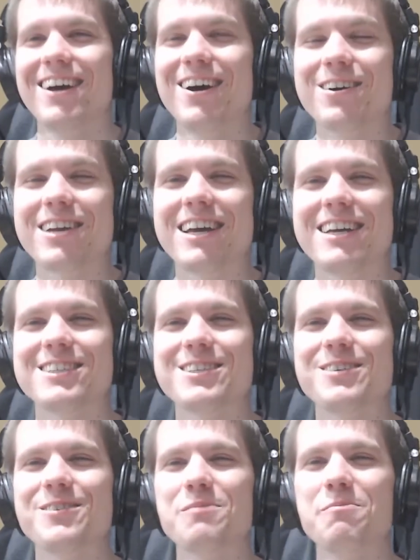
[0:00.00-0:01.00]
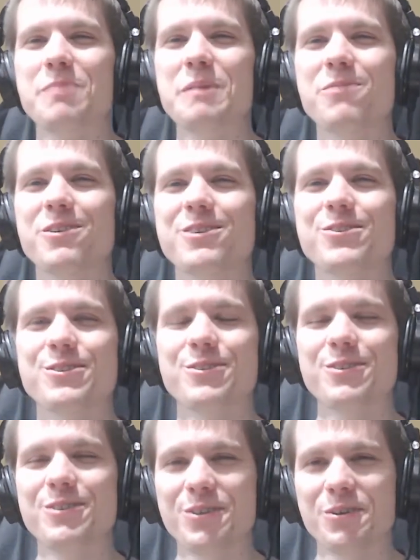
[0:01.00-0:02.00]
Okay, so what people used to
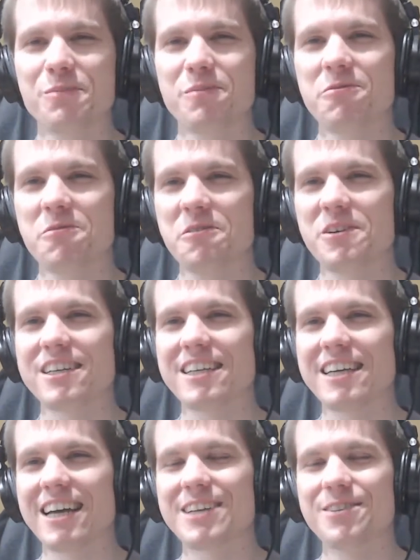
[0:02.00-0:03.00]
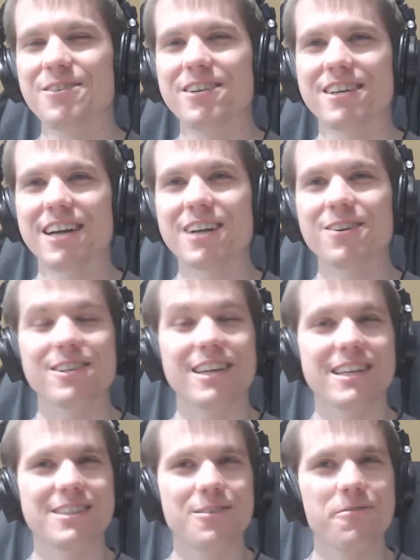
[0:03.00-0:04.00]
do before they either
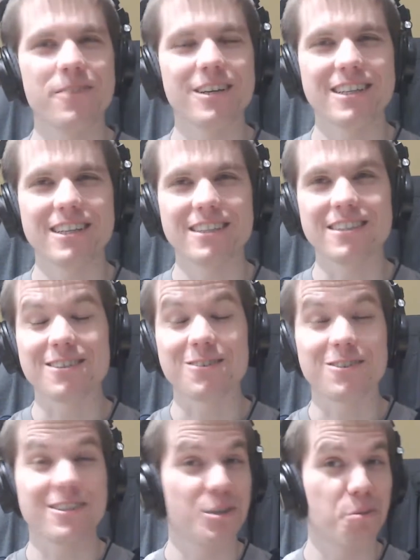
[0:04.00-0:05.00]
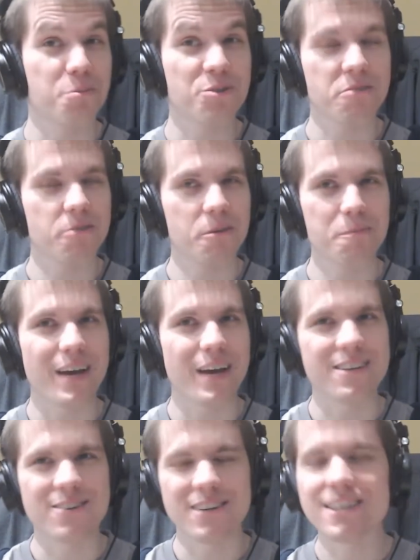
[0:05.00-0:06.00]
recognize the thing that is called the observer
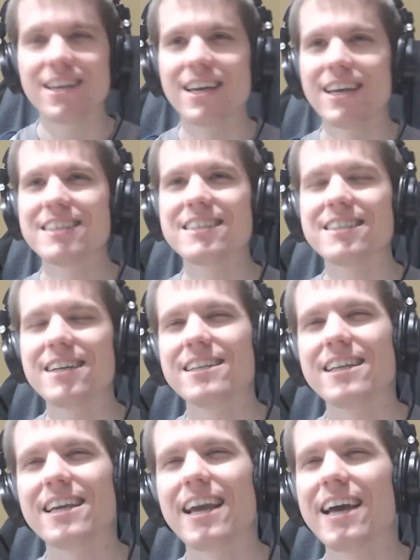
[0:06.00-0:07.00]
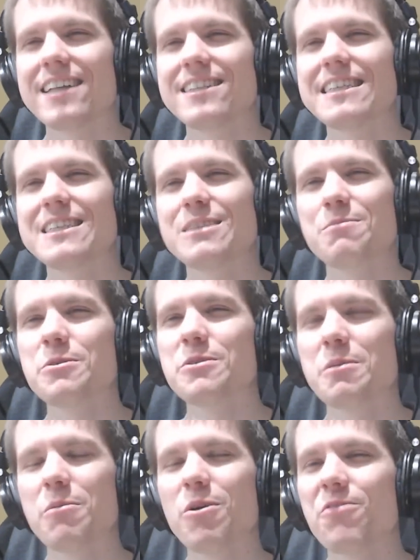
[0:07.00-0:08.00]
pattern is that they had these
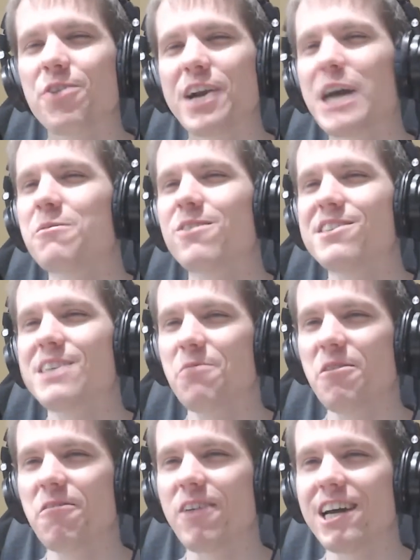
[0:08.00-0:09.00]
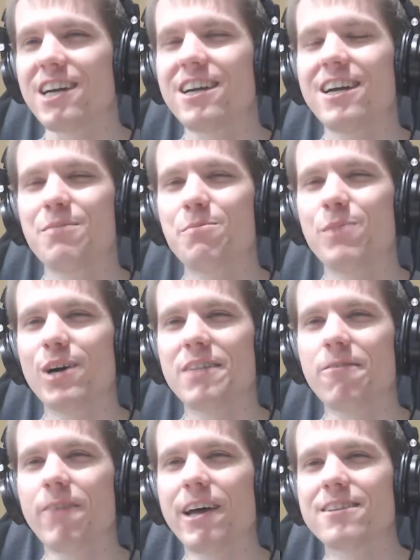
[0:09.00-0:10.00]
mutable variables everywhere, but
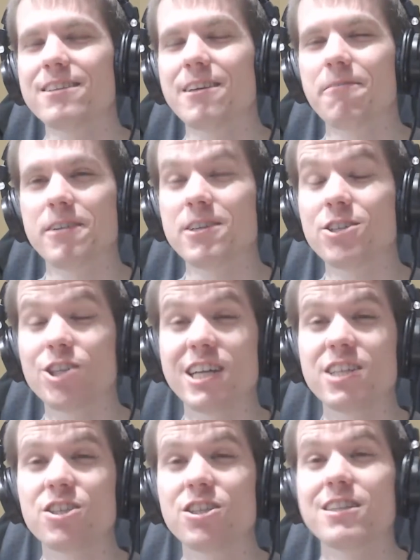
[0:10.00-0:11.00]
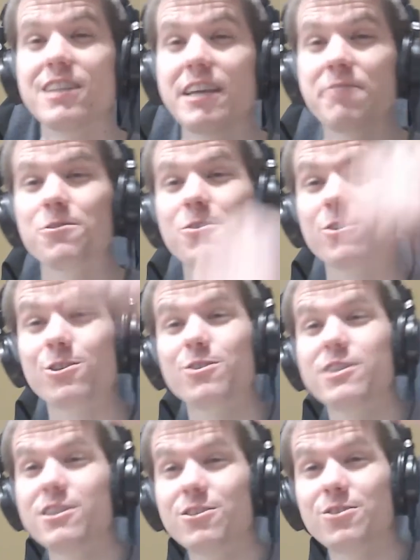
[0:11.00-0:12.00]
when something changed, they would also
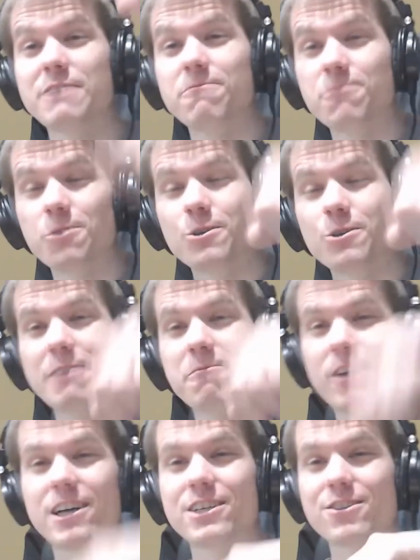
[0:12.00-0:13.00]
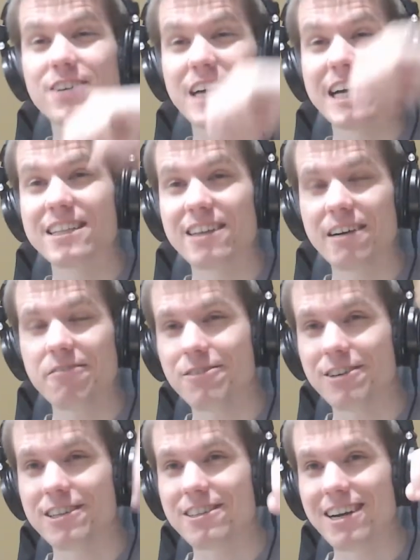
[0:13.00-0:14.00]
need to invoke some function right after
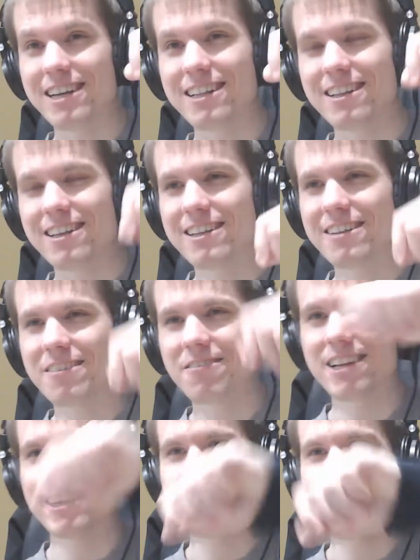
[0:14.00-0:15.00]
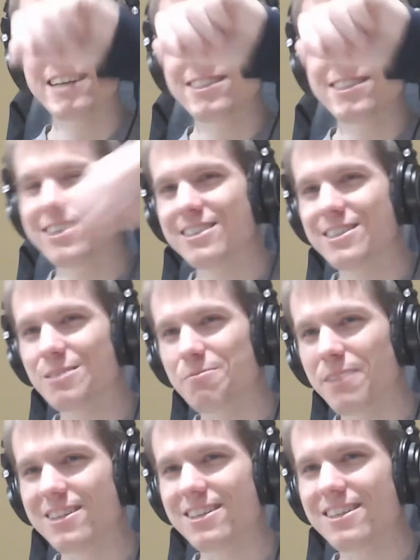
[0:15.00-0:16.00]
it, right? Like they were like, I changed this
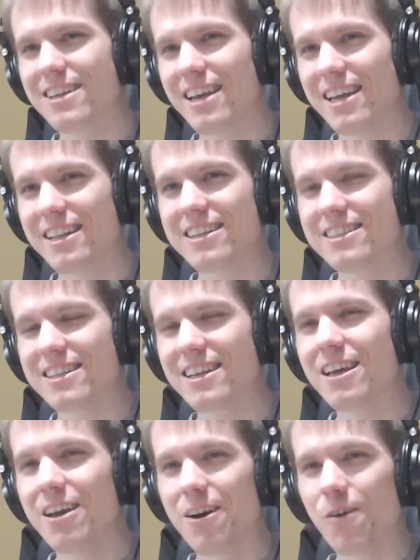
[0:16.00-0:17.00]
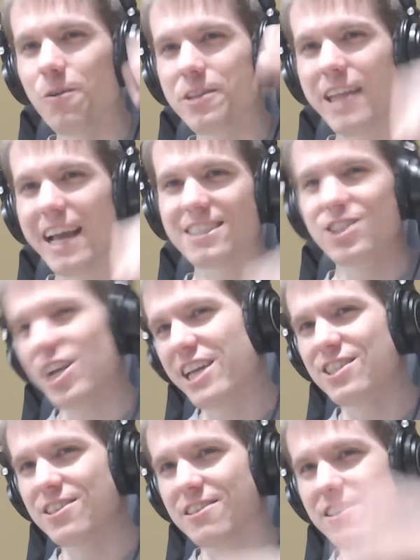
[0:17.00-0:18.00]
method, and then it's like on text
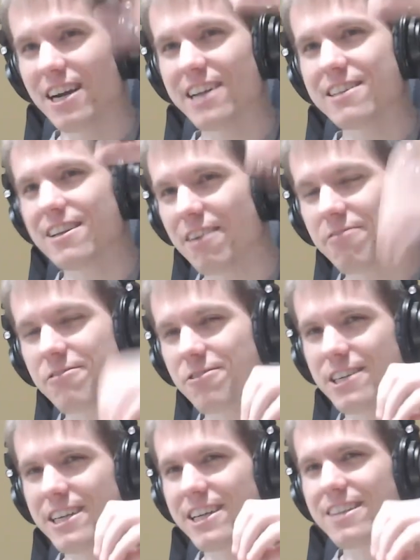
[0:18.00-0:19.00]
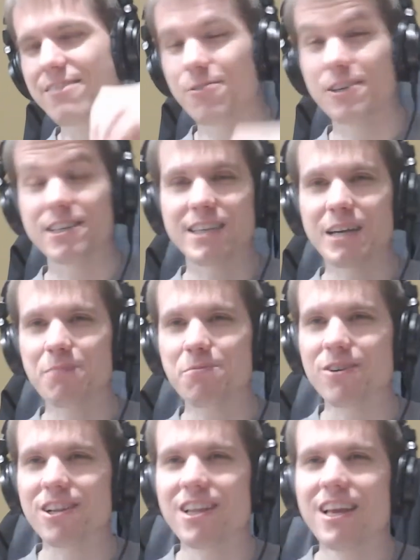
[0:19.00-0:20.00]
changed right after that, for
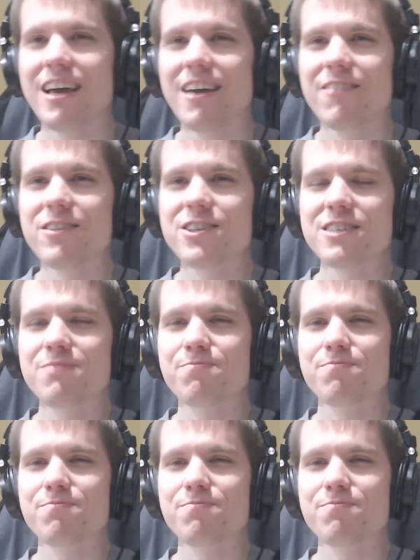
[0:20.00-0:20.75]
example, which is,